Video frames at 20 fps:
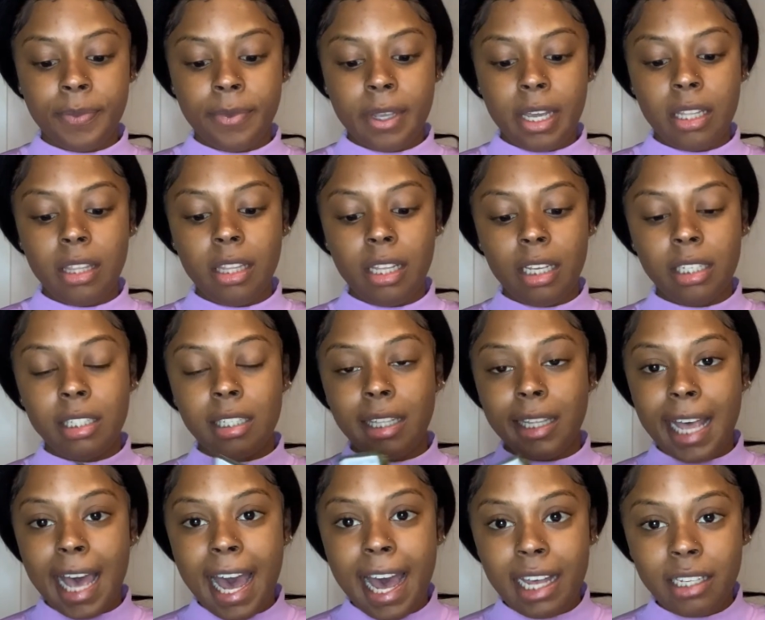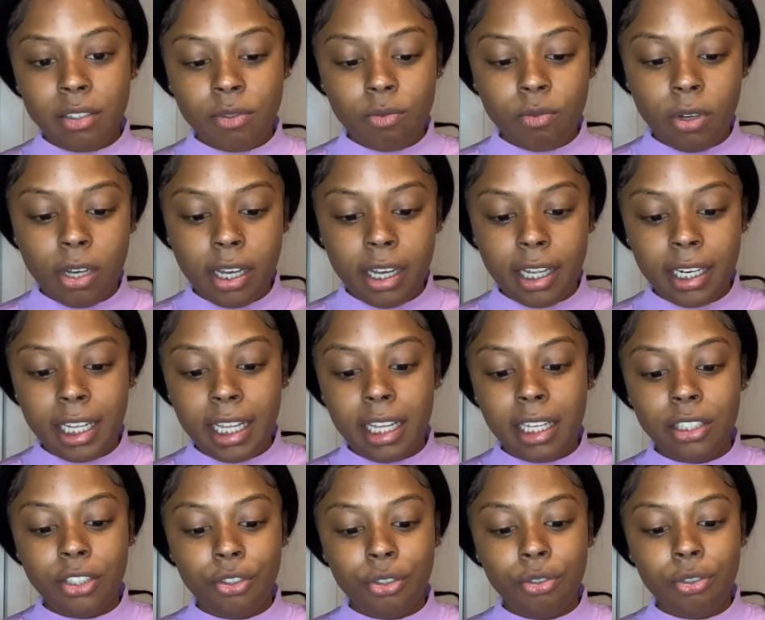This last one
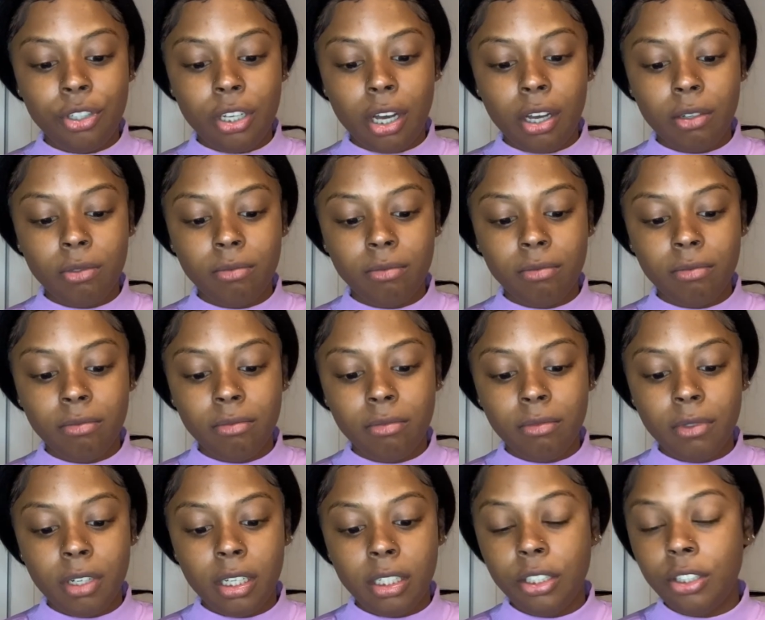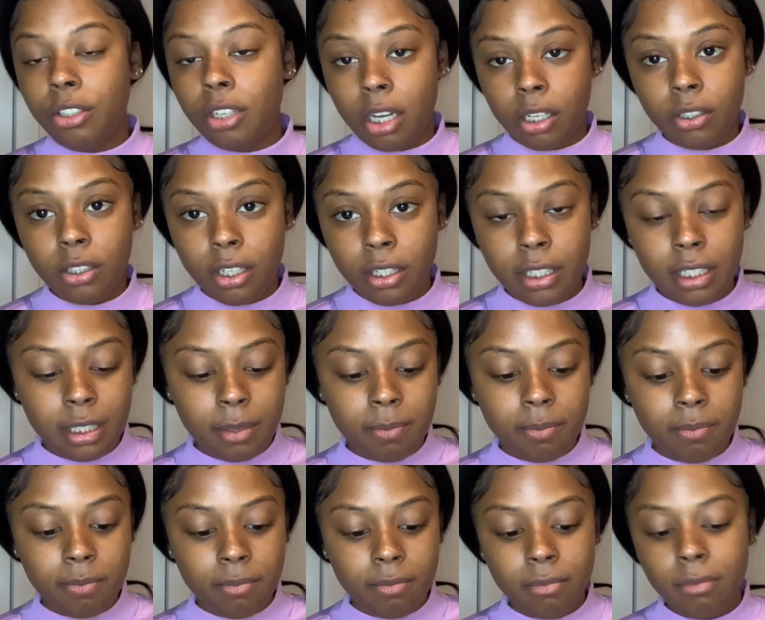is you don't know this
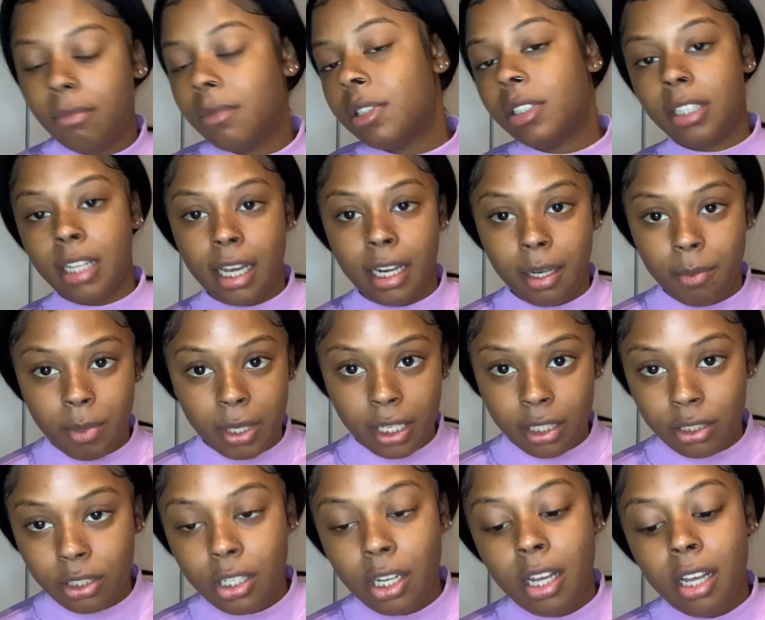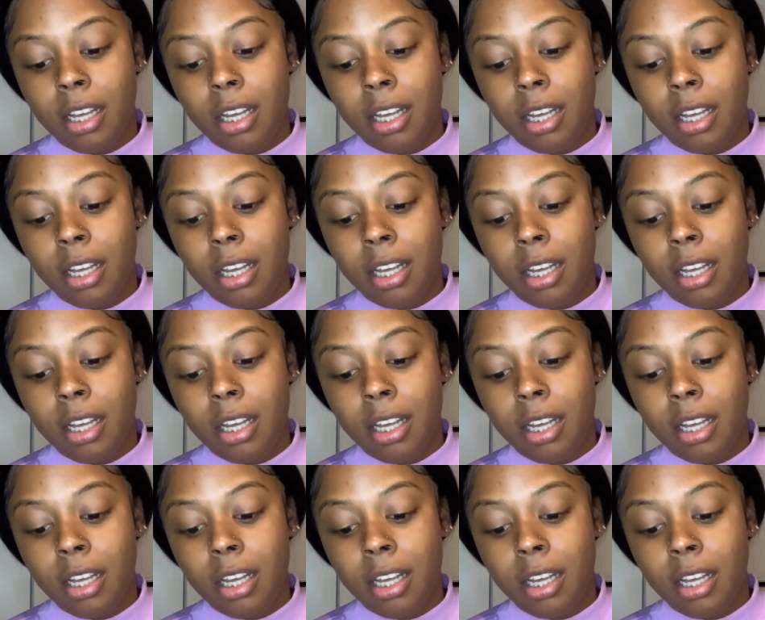study bitch.